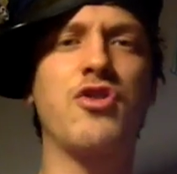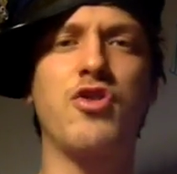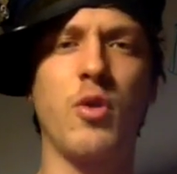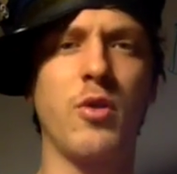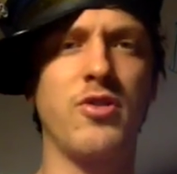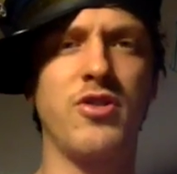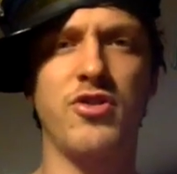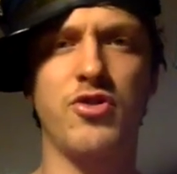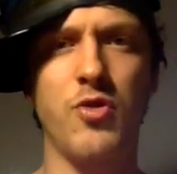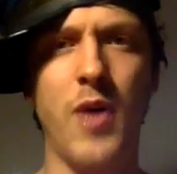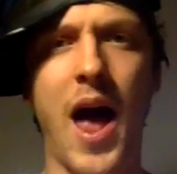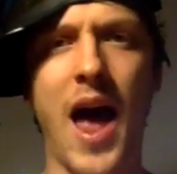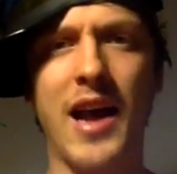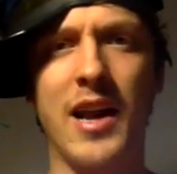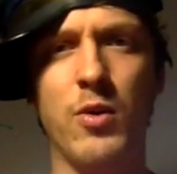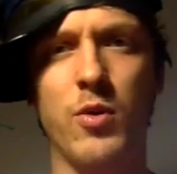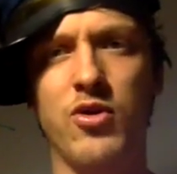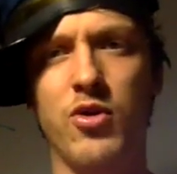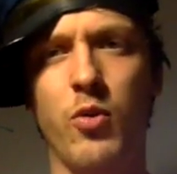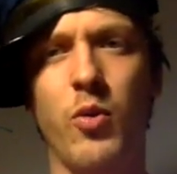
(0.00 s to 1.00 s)
George's
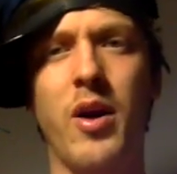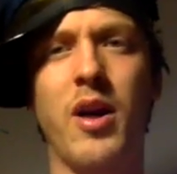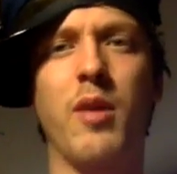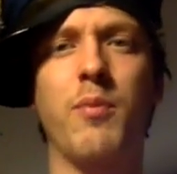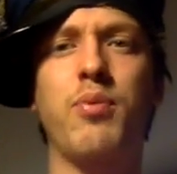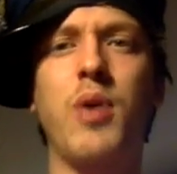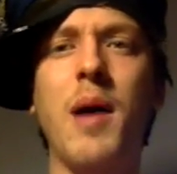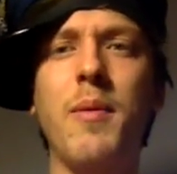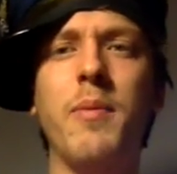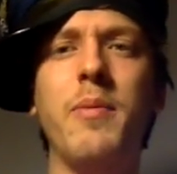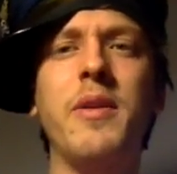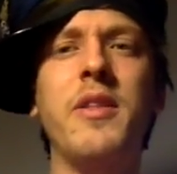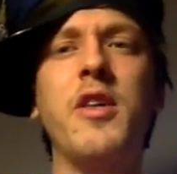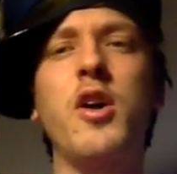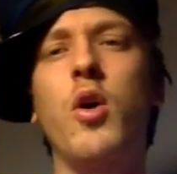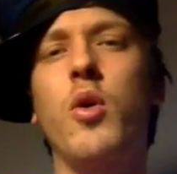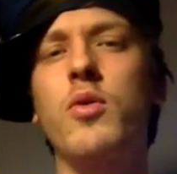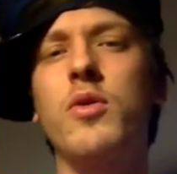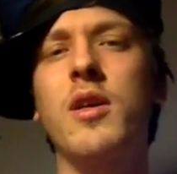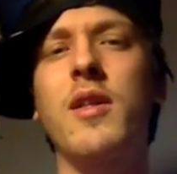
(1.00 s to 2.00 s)
dragon was a whale. Probably
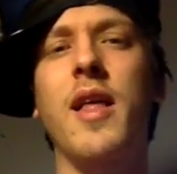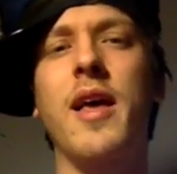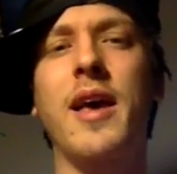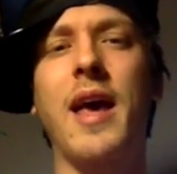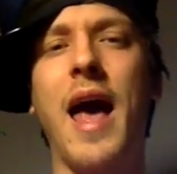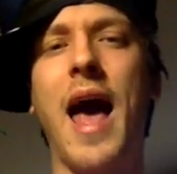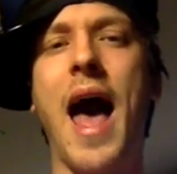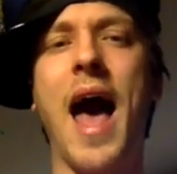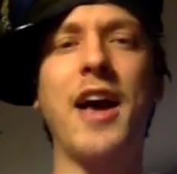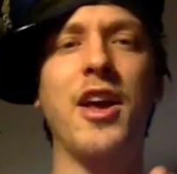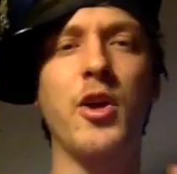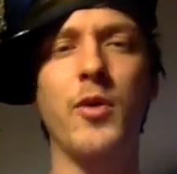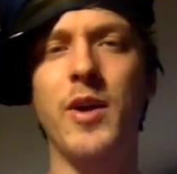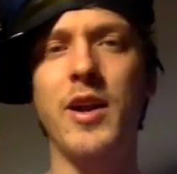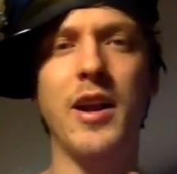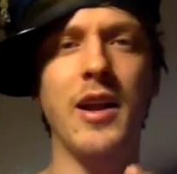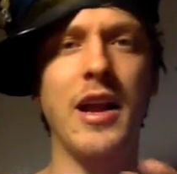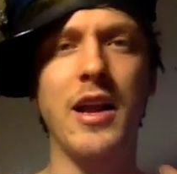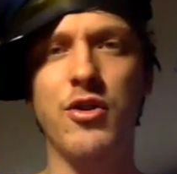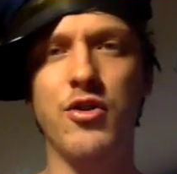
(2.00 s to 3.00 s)
the only
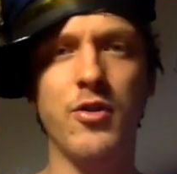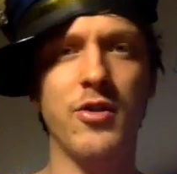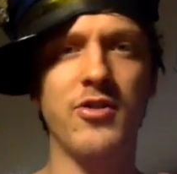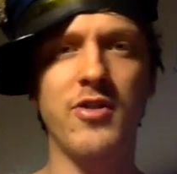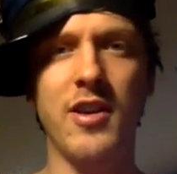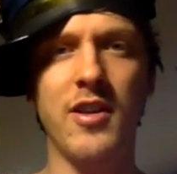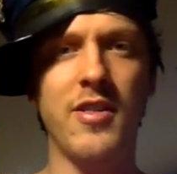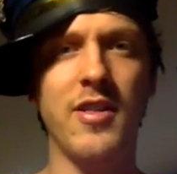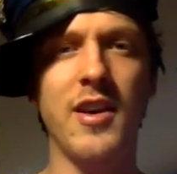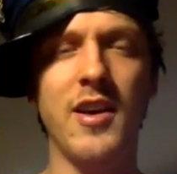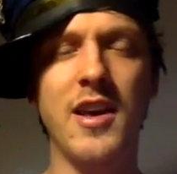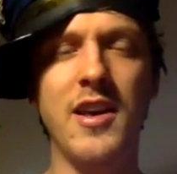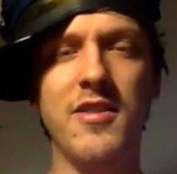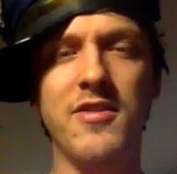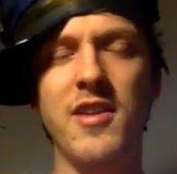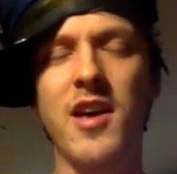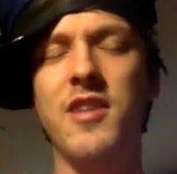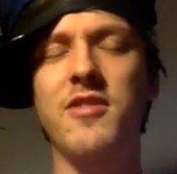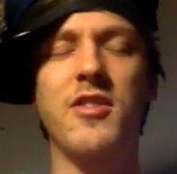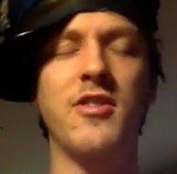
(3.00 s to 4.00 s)
accurate and interesting thing he
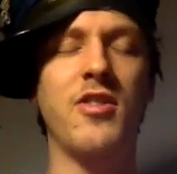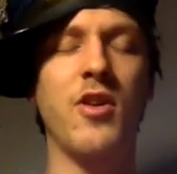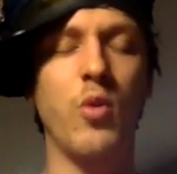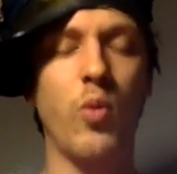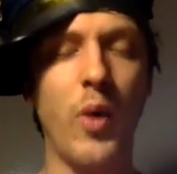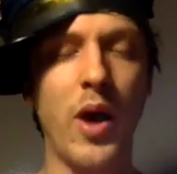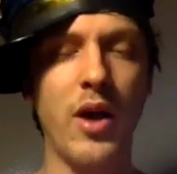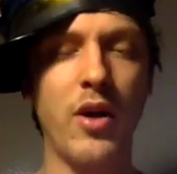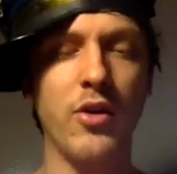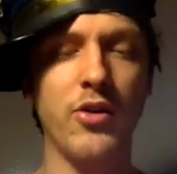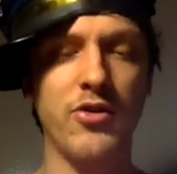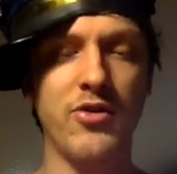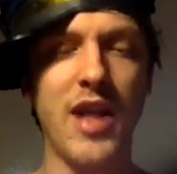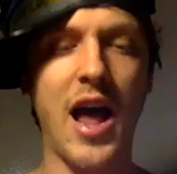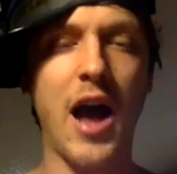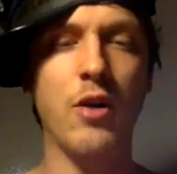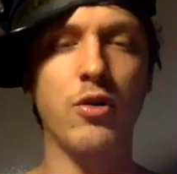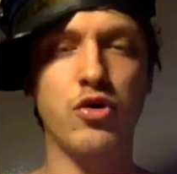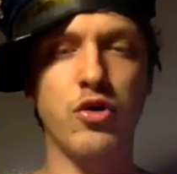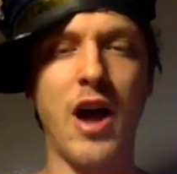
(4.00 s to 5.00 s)
says is that whales
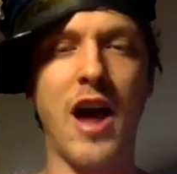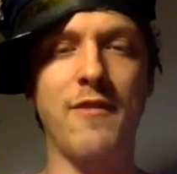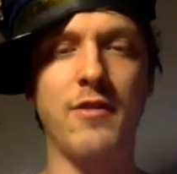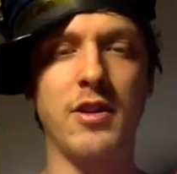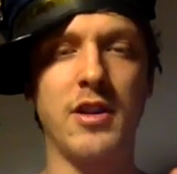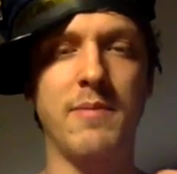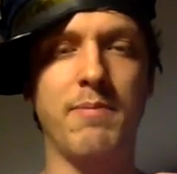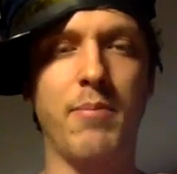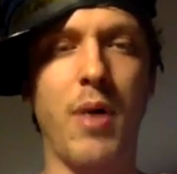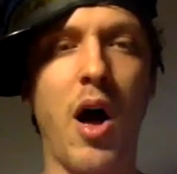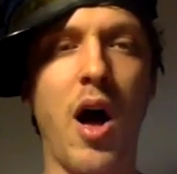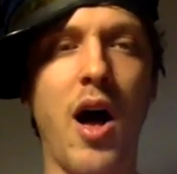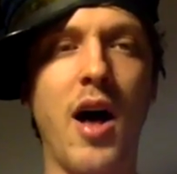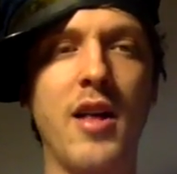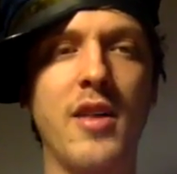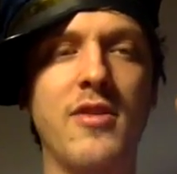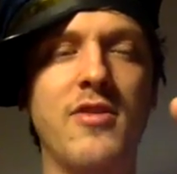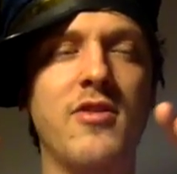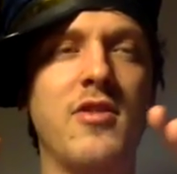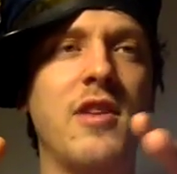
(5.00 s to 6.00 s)
now travel in
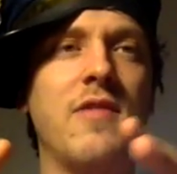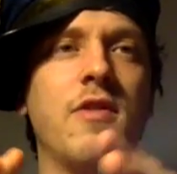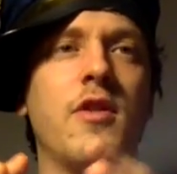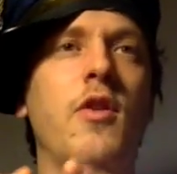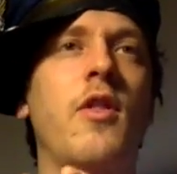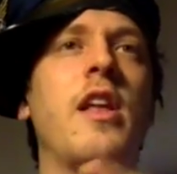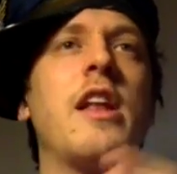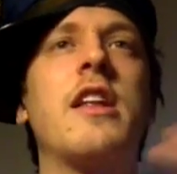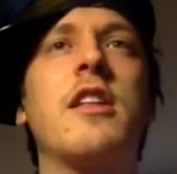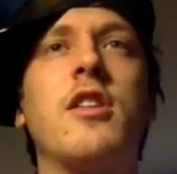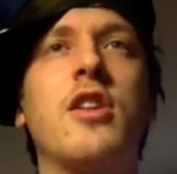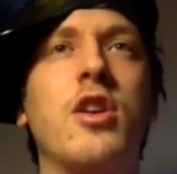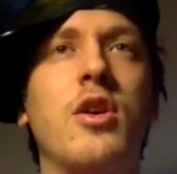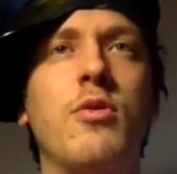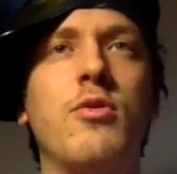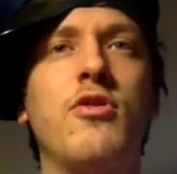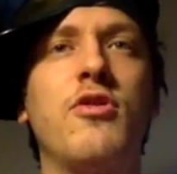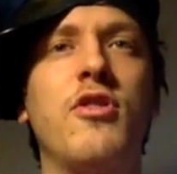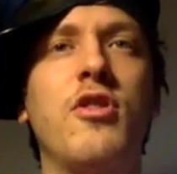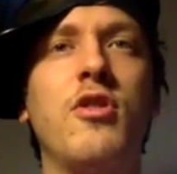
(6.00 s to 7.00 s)
pods, even though they didn't
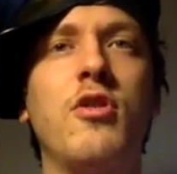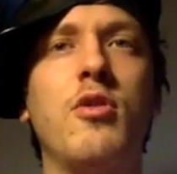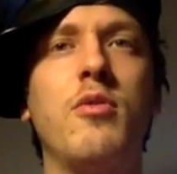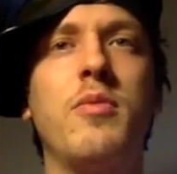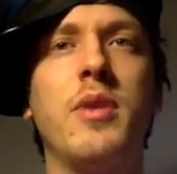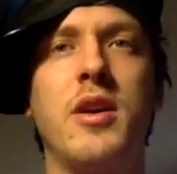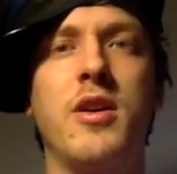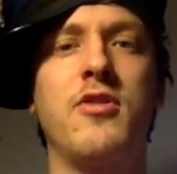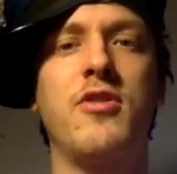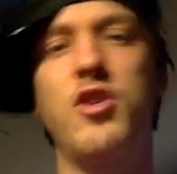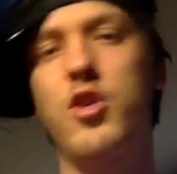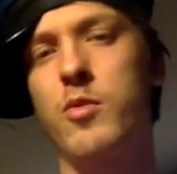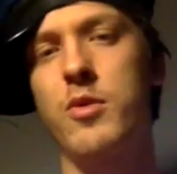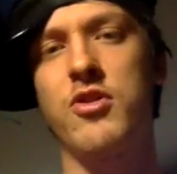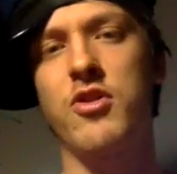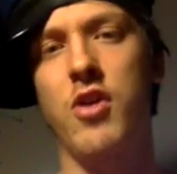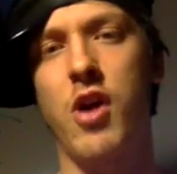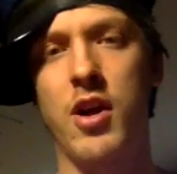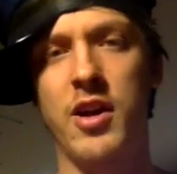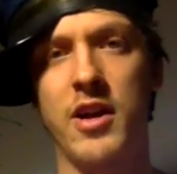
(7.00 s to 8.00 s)
used to, because
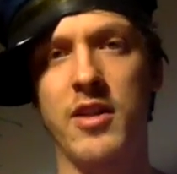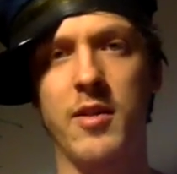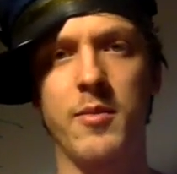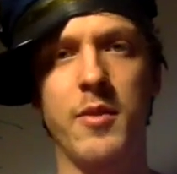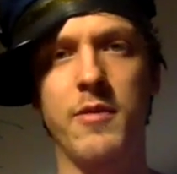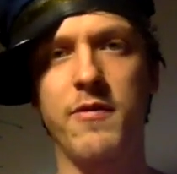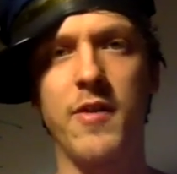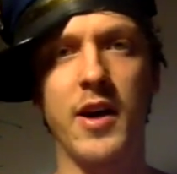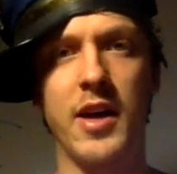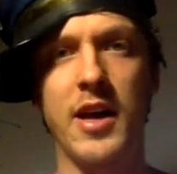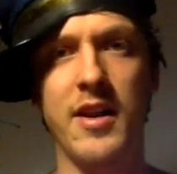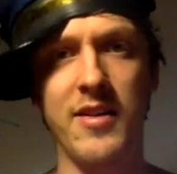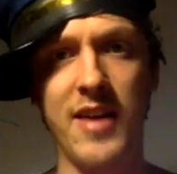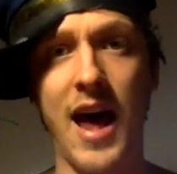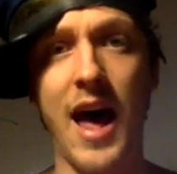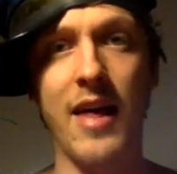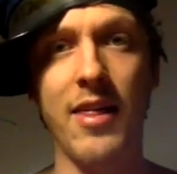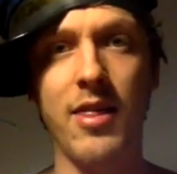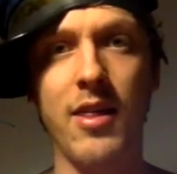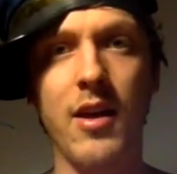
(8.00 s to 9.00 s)
humans are hunting them to fucking
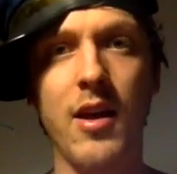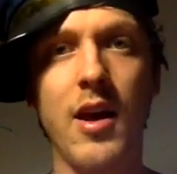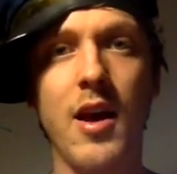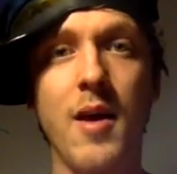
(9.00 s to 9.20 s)
death.